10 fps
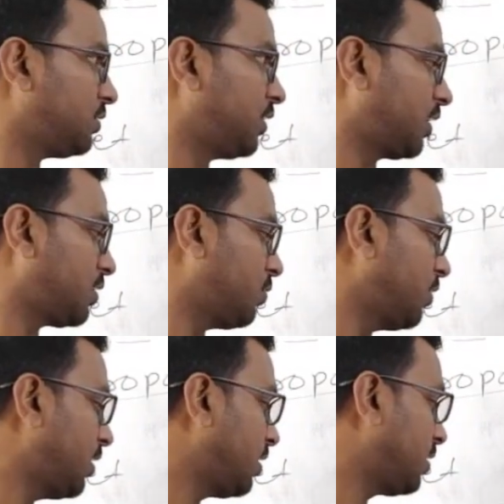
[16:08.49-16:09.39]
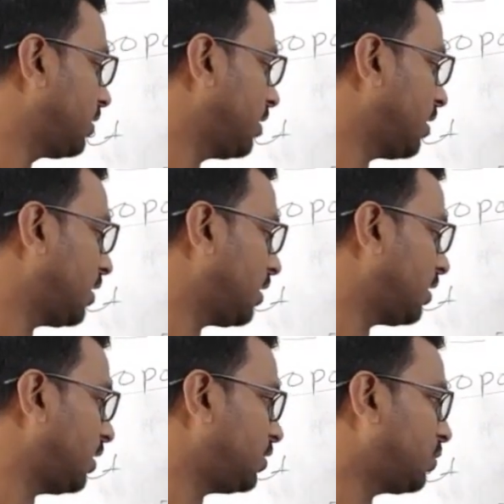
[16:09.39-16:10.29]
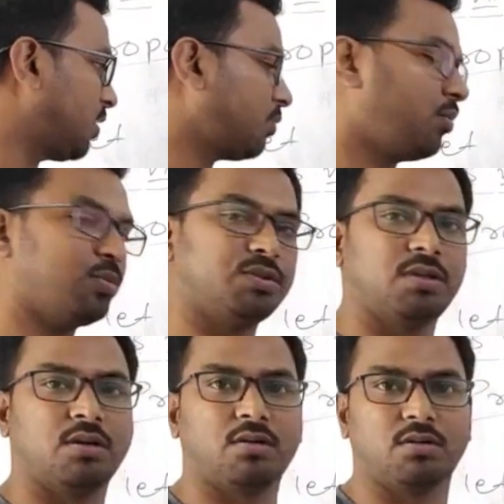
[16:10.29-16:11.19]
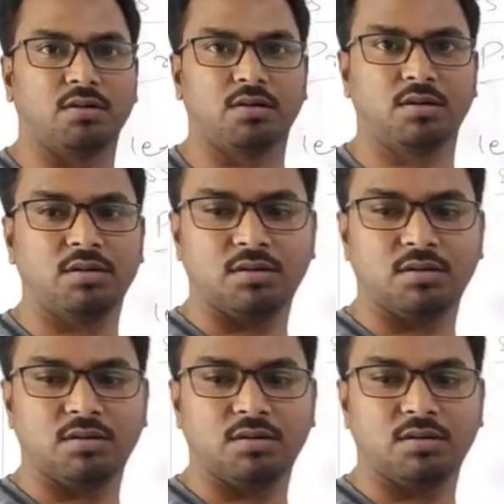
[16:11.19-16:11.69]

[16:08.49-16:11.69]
check whether the ratio are proportional or not.